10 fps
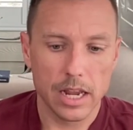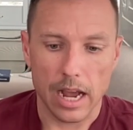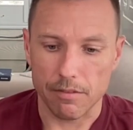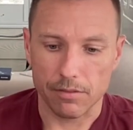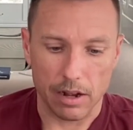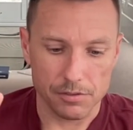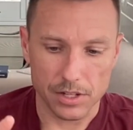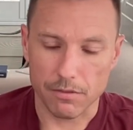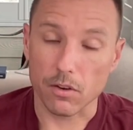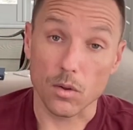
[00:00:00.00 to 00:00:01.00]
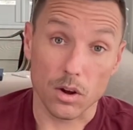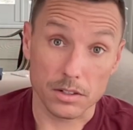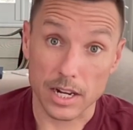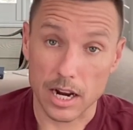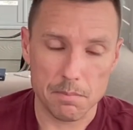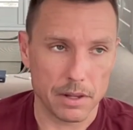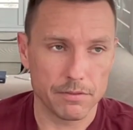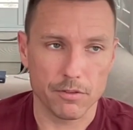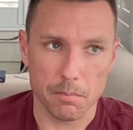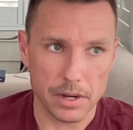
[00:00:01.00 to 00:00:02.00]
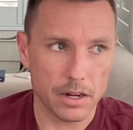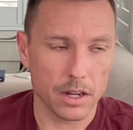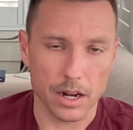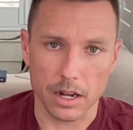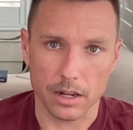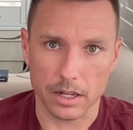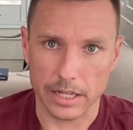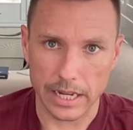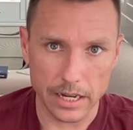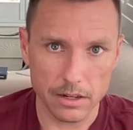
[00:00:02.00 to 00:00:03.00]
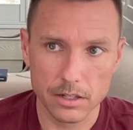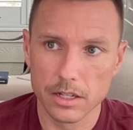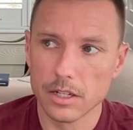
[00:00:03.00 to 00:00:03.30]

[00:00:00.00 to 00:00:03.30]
I've said for a long time that for me, a key